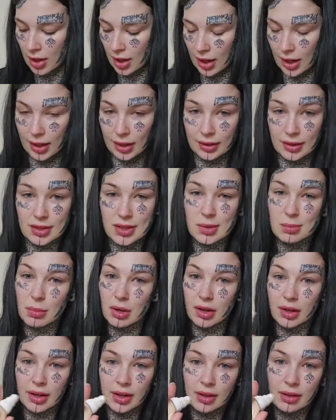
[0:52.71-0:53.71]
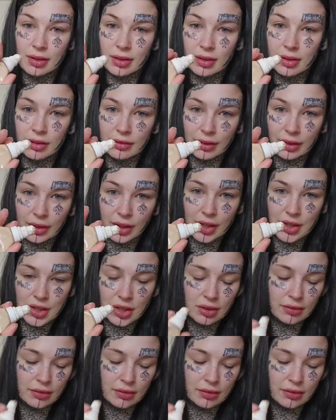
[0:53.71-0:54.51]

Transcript: and this is my foundation,